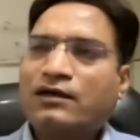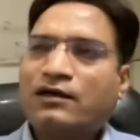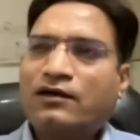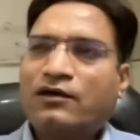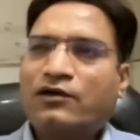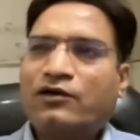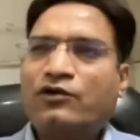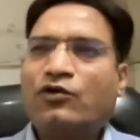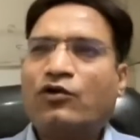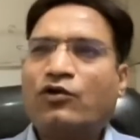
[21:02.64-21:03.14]

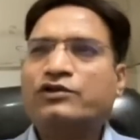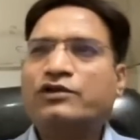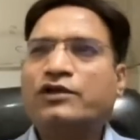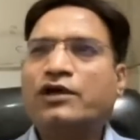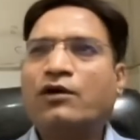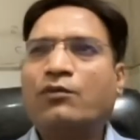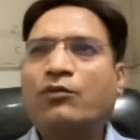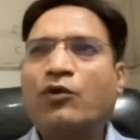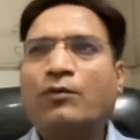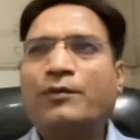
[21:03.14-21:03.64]
uh,
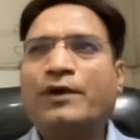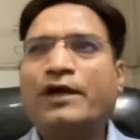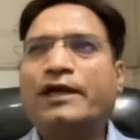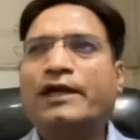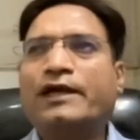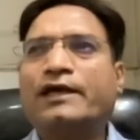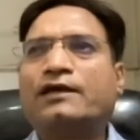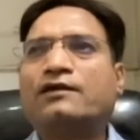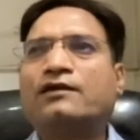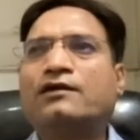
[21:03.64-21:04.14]
nausea,
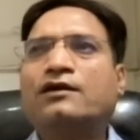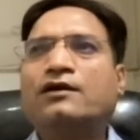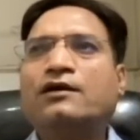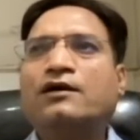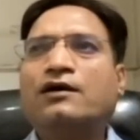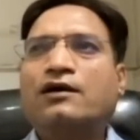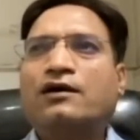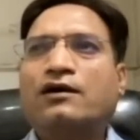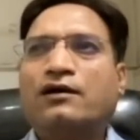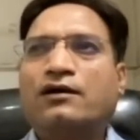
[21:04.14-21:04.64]
vomiting,
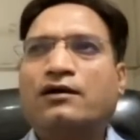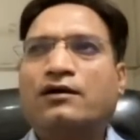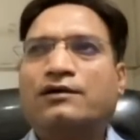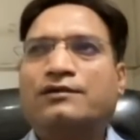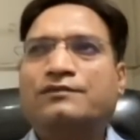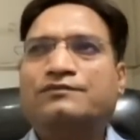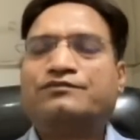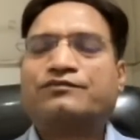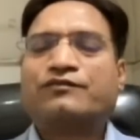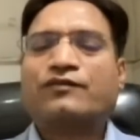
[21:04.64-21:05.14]

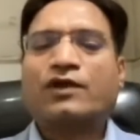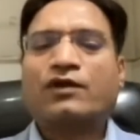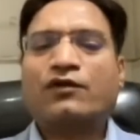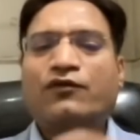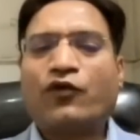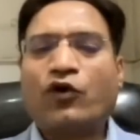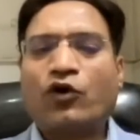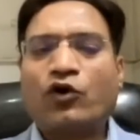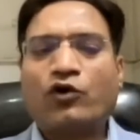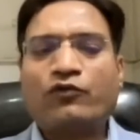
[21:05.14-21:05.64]
um,
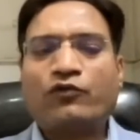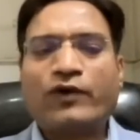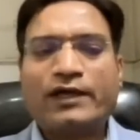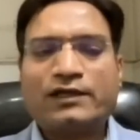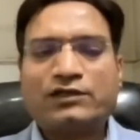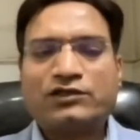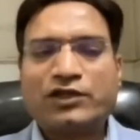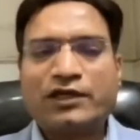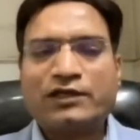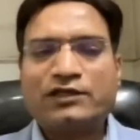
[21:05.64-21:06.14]
followed
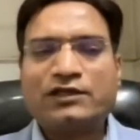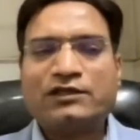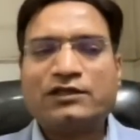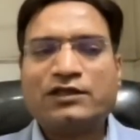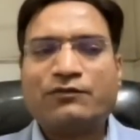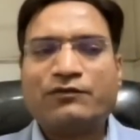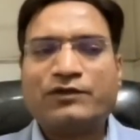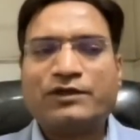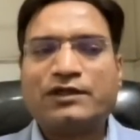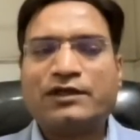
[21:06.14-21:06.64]
by change
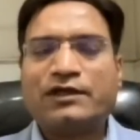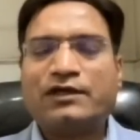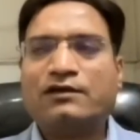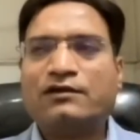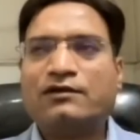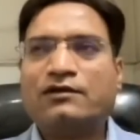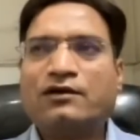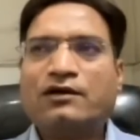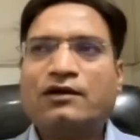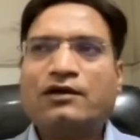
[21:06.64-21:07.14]
in the
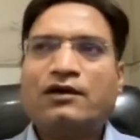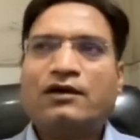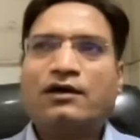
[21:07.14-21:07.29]
vision.